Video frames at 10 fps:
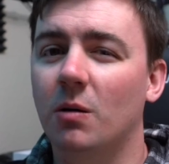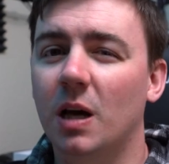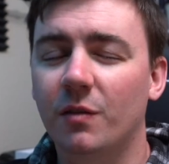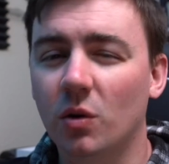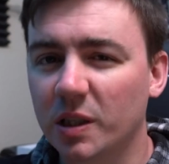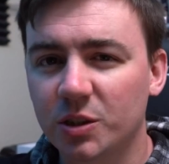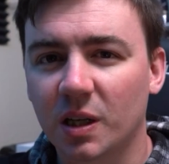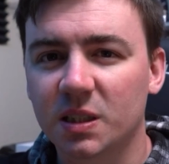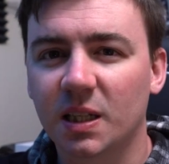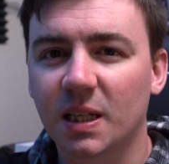if you're
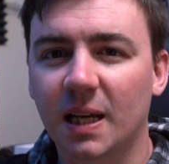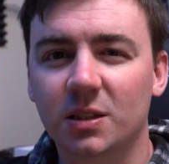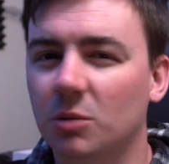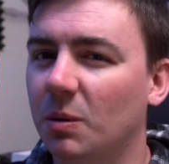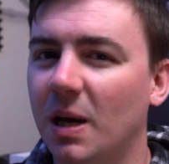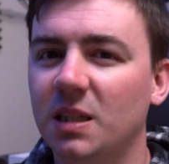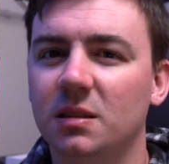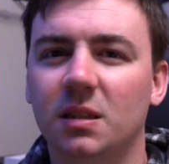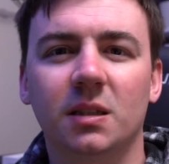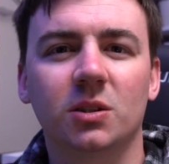interested in getting some
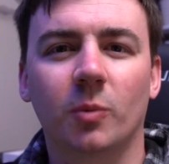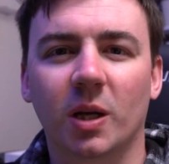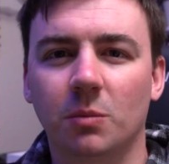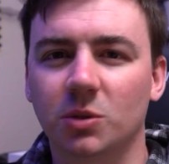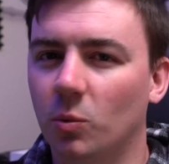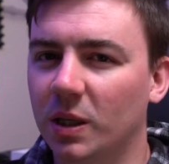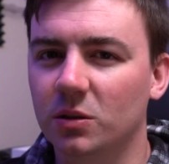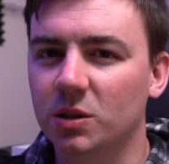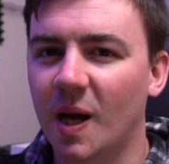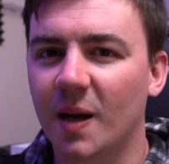amazing deals when it comes to
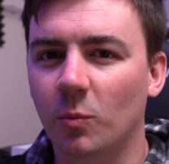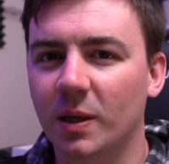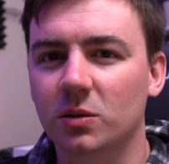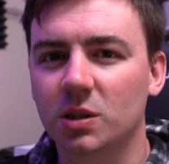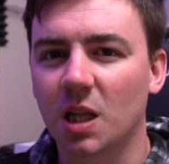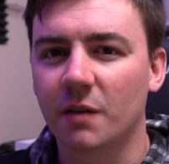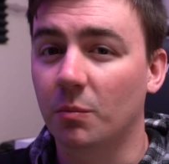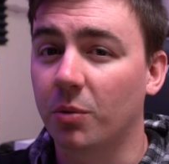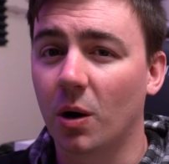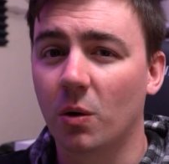Windows 10 and Windows
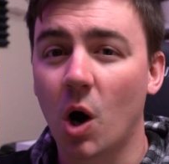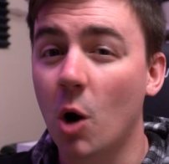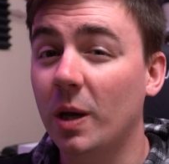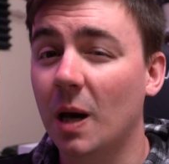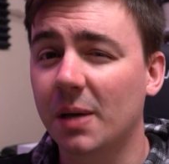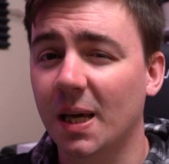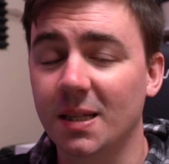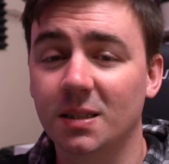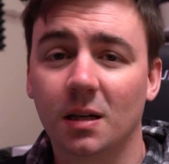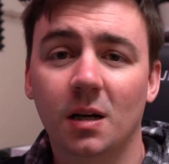11 Pro OEM
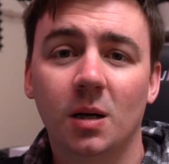keys,